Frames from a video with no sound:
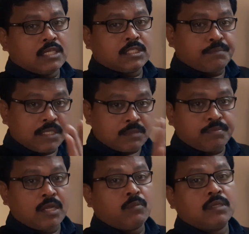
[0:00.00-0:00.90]
A space
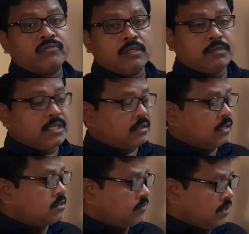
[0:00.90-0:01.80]
problem will be there.
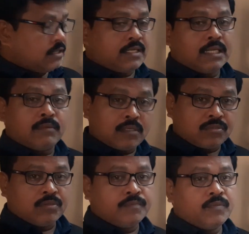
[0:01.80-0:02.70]
That's why time
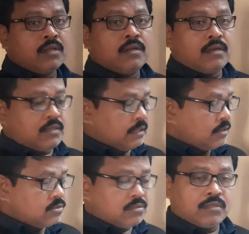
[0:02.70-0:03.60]
also,
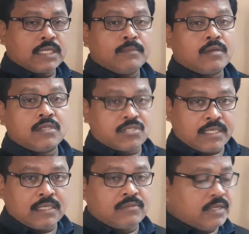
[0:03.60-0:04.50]
time
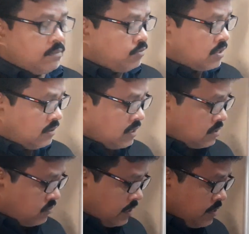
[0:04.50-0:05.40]
constraint is very important.
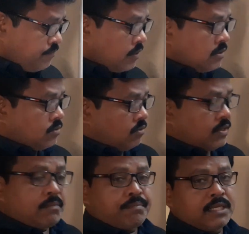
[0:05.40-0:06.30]
That's why, so
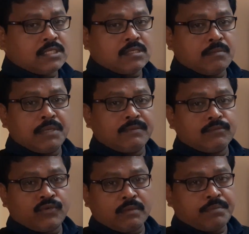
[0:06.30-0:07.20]
one page,
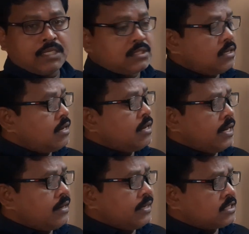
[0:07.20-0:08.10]
minimum one page,
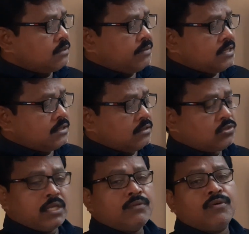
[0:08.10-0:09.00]
and next page,
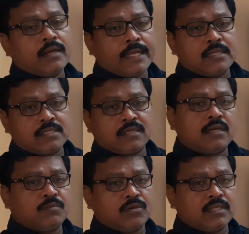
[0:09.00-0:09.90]
3-4 lines,
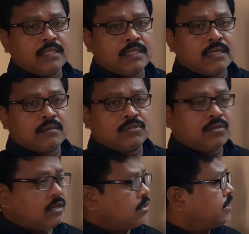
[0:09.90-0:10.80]
not more than that.
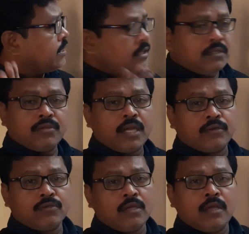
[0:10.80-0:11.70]
So accordingly, you
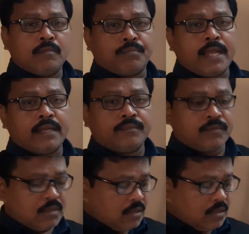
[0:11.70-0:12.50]
have to plan.